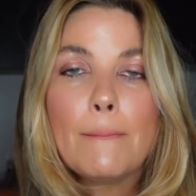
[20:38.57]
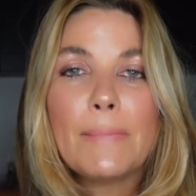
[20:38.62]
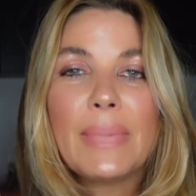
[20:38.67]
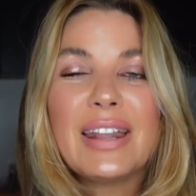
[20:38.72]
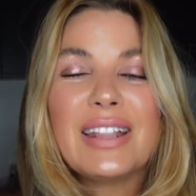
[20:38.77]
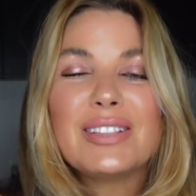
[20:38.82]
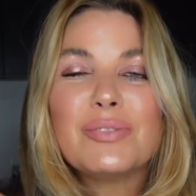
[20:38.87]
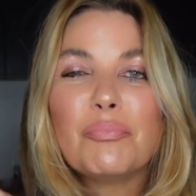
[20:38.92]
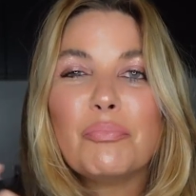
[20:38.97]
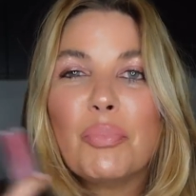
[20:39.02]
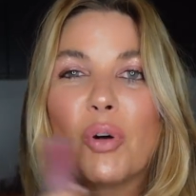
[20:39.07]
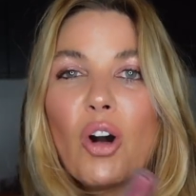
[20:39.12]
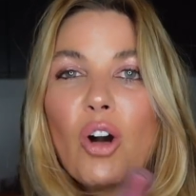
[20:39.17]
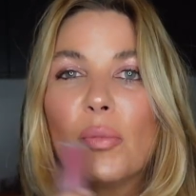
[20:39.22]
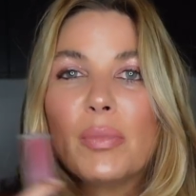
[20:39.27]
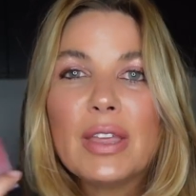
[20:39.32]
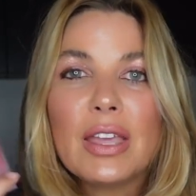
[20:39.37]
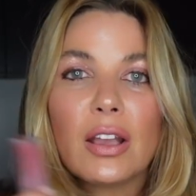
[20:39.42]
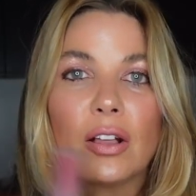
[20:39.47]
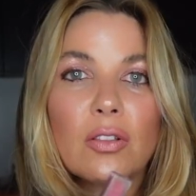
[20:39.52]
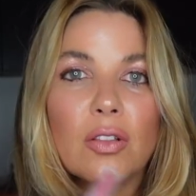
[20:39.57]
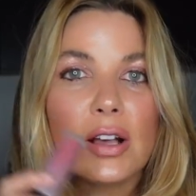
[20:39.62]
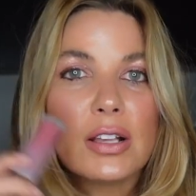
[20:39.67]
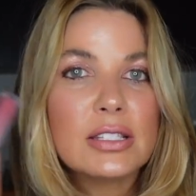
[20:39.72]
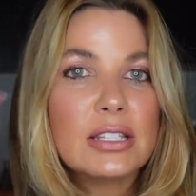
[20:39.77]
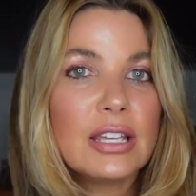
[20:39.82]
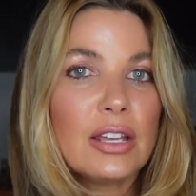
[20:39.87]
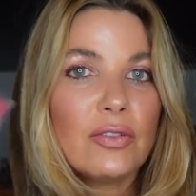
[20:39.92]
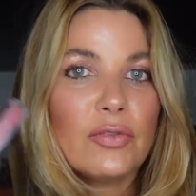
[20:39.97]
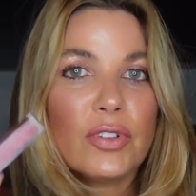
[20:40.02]
But it's balmy and
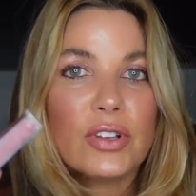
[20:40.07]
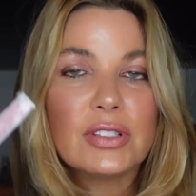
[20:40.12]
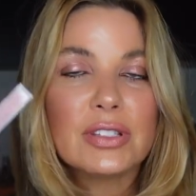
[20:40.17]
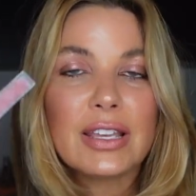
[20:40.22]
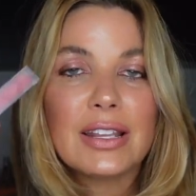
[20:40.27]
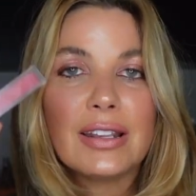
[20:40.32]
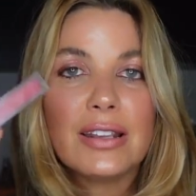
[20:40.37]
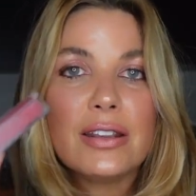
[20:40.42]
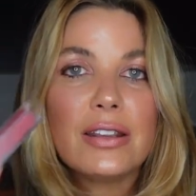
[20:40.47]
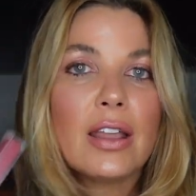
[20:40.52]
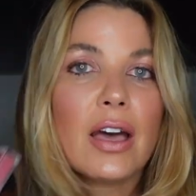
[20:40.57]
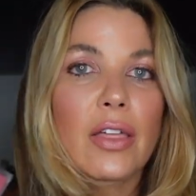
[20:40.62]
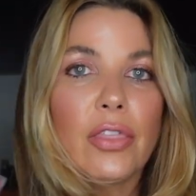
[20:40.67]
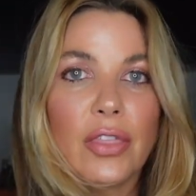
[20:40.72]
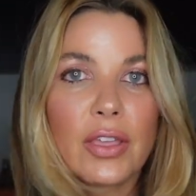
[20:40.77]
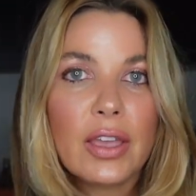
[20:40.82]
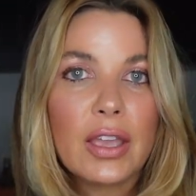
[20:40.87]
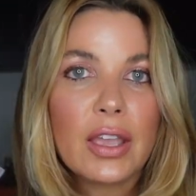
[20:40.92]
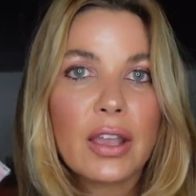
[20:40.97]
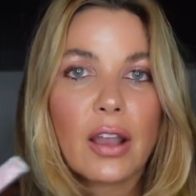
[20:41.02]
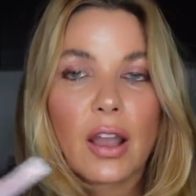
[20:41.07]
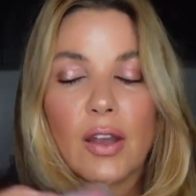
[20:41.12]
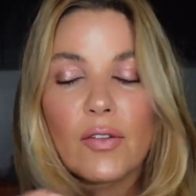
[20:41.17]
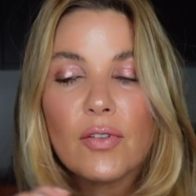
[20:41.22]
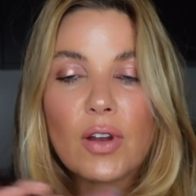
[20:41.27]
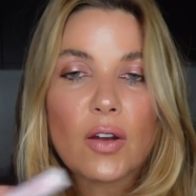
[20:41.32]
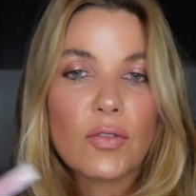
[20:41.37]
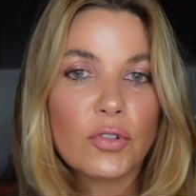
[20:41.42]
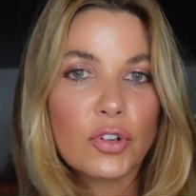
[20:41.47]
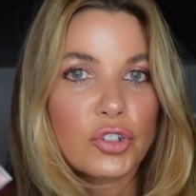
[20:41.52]
glossy and feels like nothing
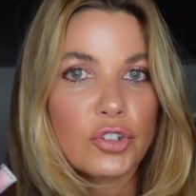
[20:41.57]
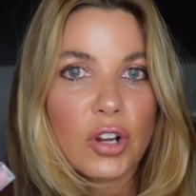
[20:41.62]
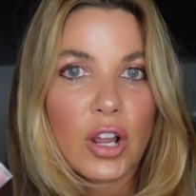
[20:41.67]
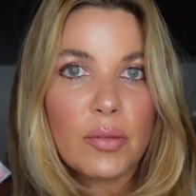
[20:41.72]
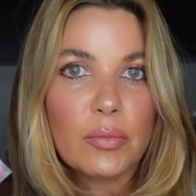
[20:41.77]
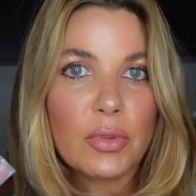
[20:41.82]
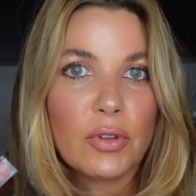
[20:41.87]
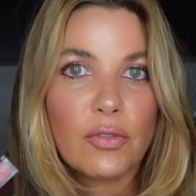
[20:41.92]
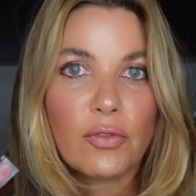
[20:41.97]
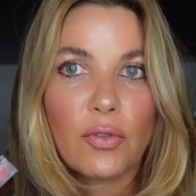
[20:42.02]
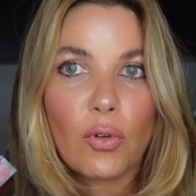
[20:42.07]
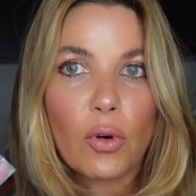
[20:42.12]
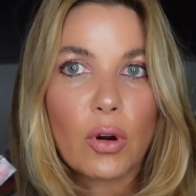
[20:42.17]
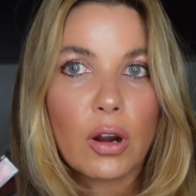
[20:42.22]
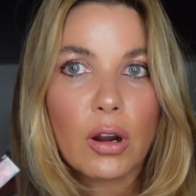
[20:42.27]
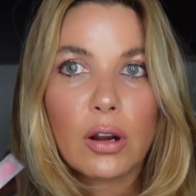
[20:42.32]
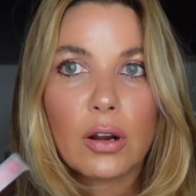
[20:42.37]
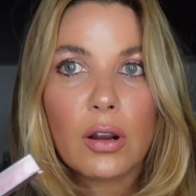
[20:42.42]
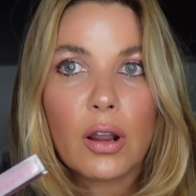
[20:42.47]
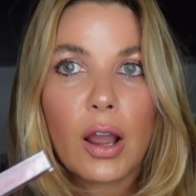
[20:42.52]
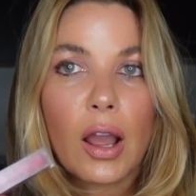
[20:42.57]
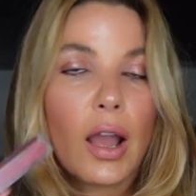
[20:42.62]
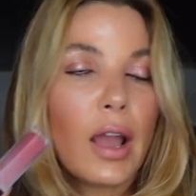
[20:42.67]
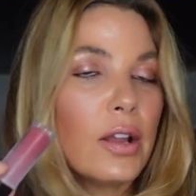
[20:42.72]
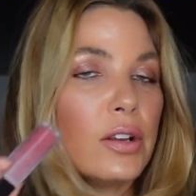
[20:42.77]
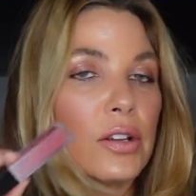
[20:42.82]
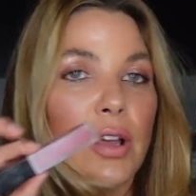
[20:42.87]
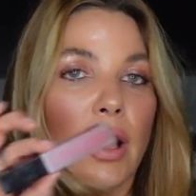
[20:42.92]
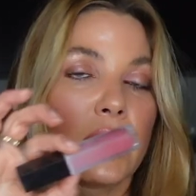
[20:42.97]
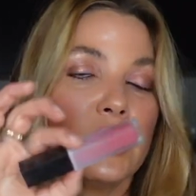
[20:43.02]
I've ever tried before.
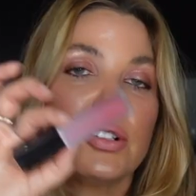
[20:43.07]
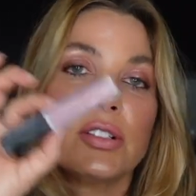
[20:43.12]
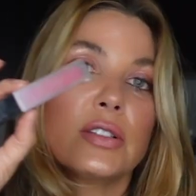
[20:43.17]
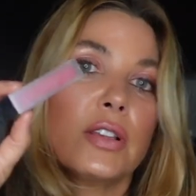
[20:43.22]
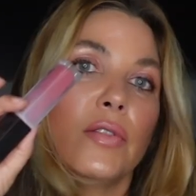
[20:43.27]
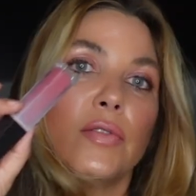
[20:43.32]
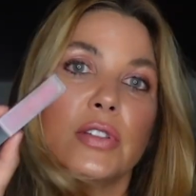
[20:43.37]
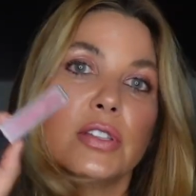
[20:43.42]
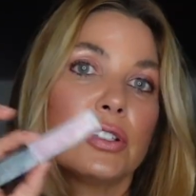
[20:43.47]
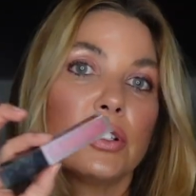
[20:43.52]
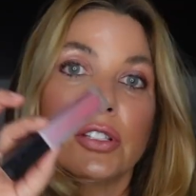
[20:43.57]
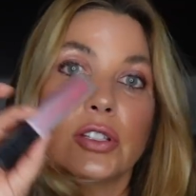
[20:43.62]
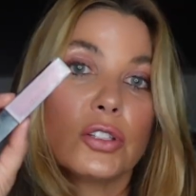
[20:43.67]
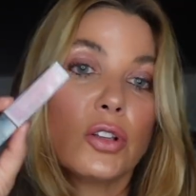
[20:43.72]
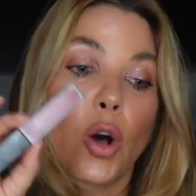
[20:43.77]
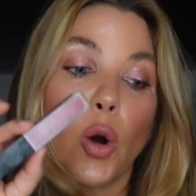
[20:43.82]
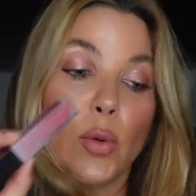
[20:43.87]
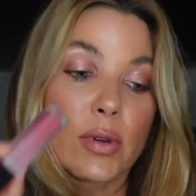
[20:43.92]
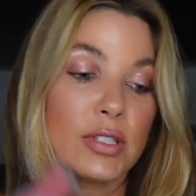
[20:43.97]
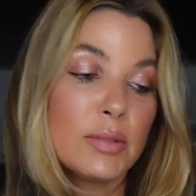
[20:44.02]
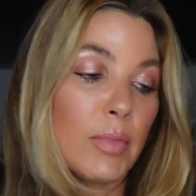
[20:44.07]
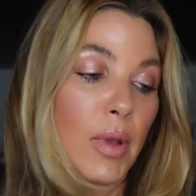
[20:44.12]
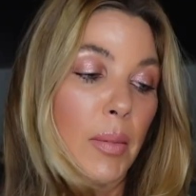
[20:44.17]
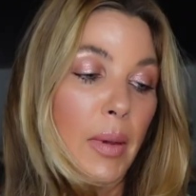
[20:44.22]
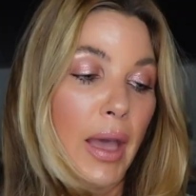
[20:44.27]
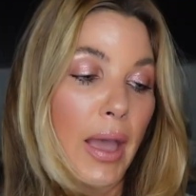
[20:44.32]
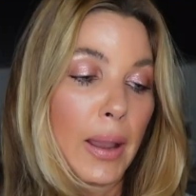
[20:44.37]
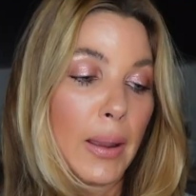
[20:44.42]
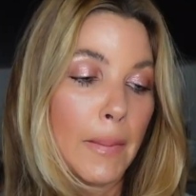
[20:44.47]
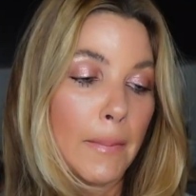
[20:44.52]
I, I just love these, it's always in my
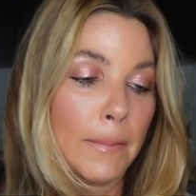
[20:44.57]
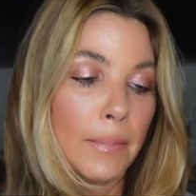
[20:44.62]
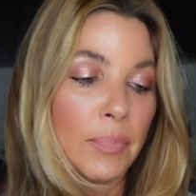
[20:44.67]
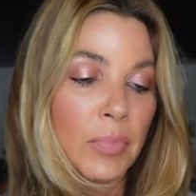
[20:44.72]
bag.